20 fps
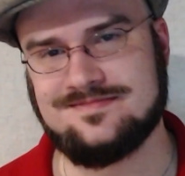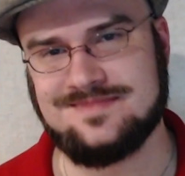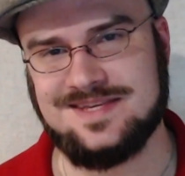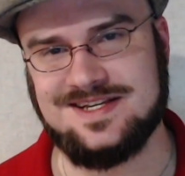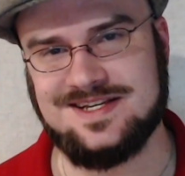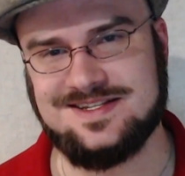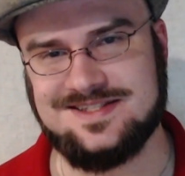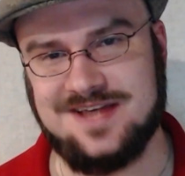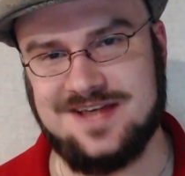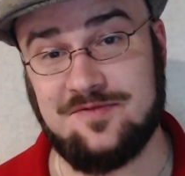
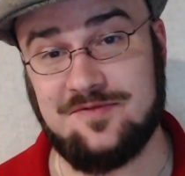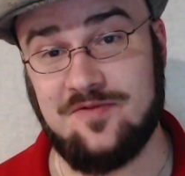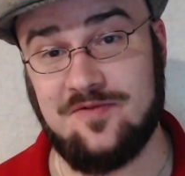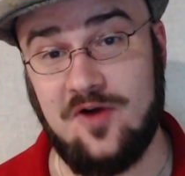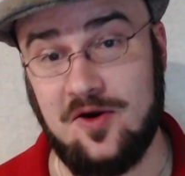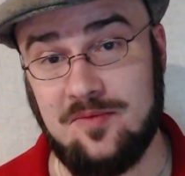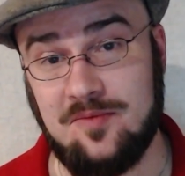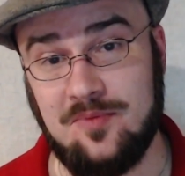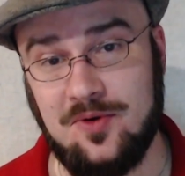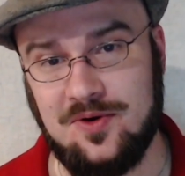that
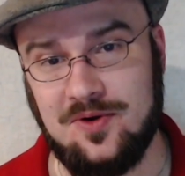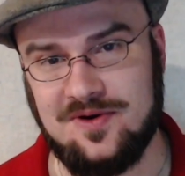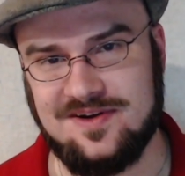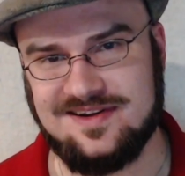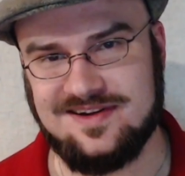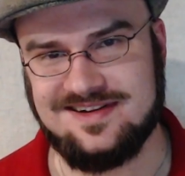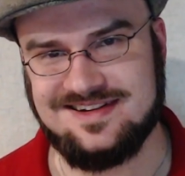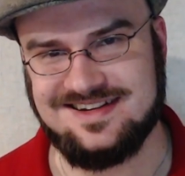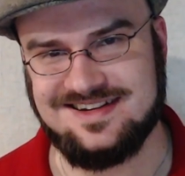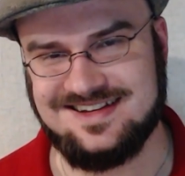farm boy,
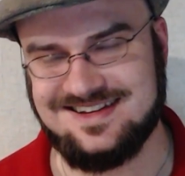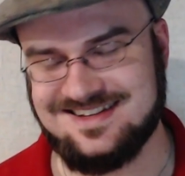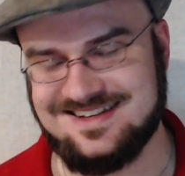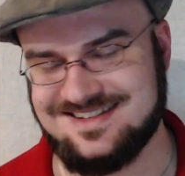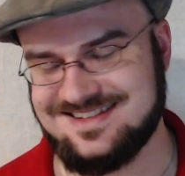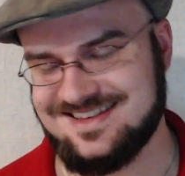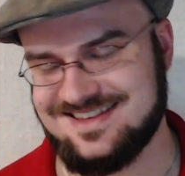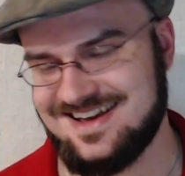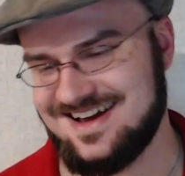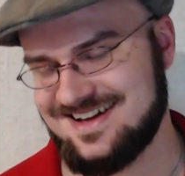
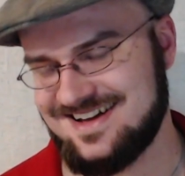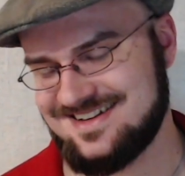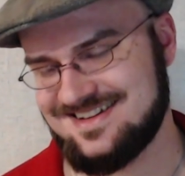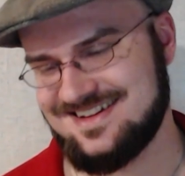is that